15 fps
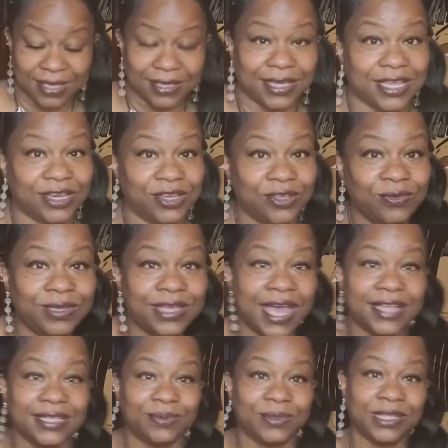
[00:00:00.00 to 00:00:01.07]
Can you
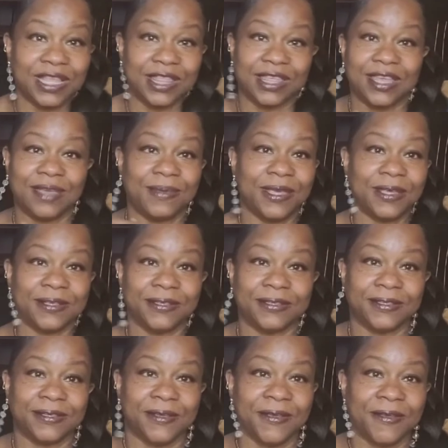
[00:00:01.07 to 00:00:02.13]
guess what the theme is?